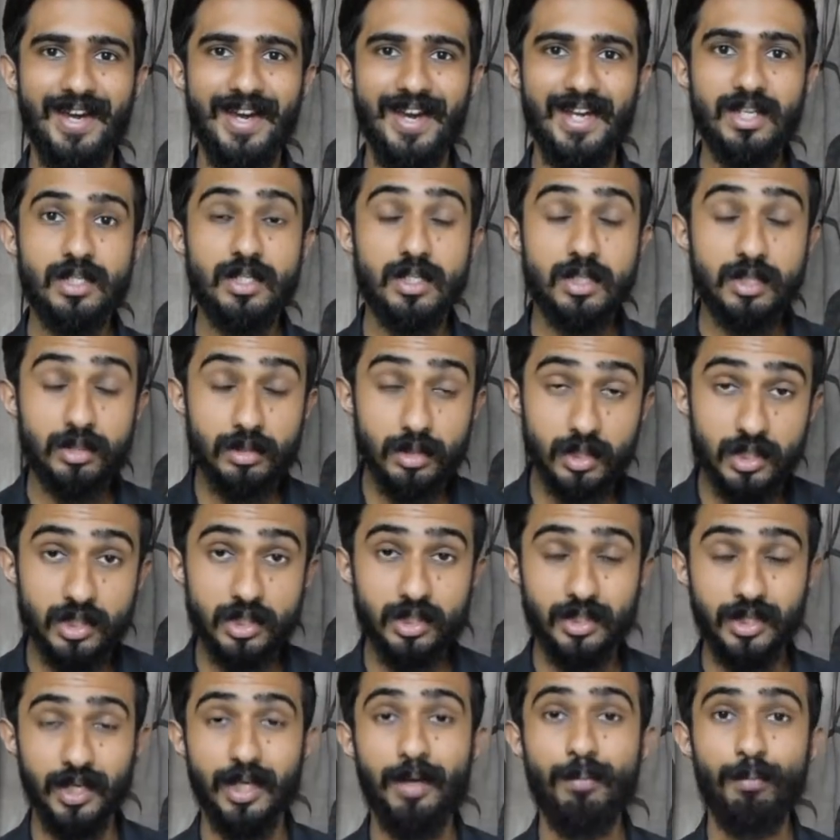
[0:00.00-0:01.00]
it's the
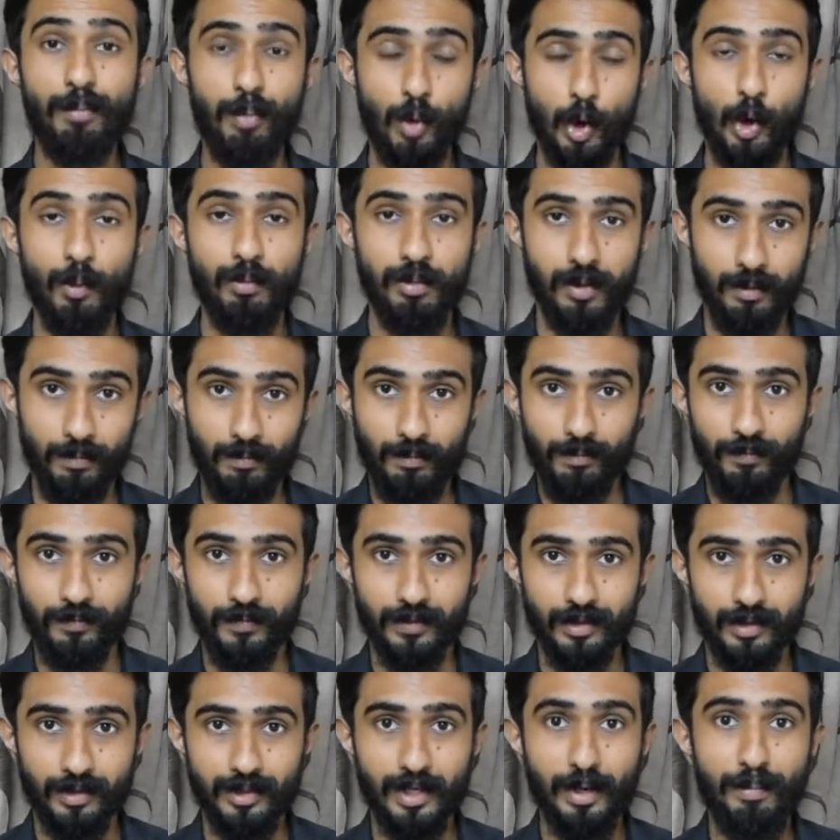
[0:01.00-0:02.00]
same problem
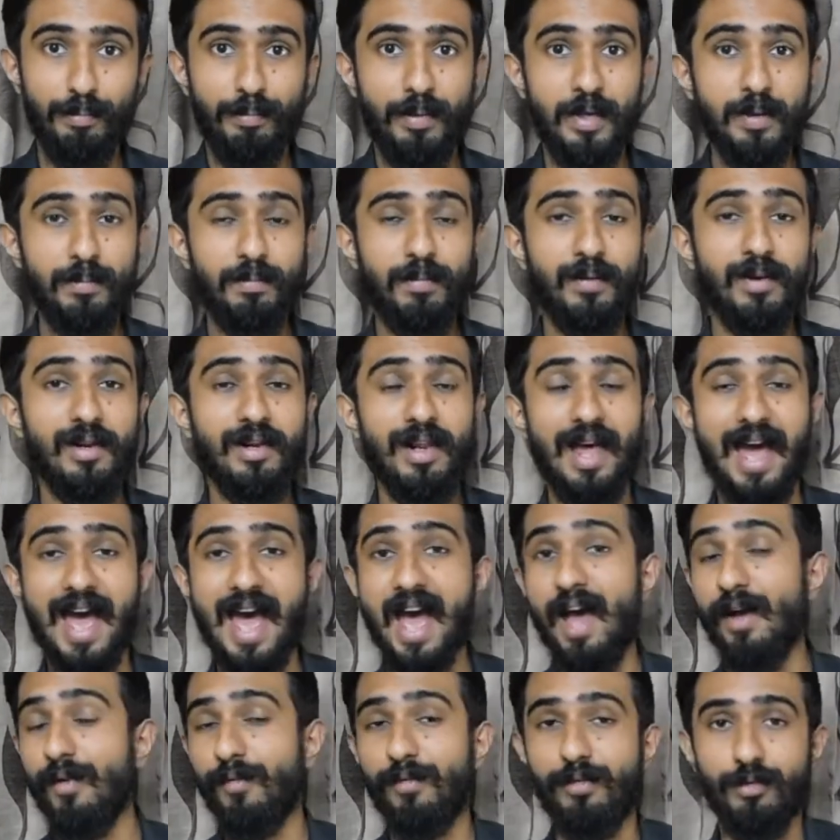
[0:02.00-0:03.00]
that people
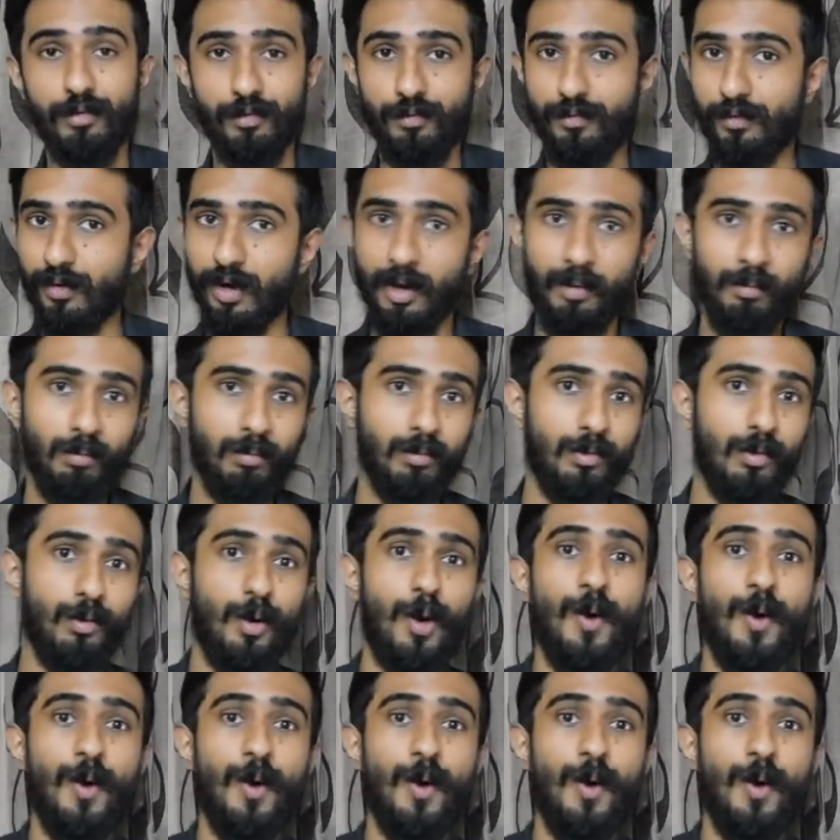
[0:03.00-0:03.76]
have from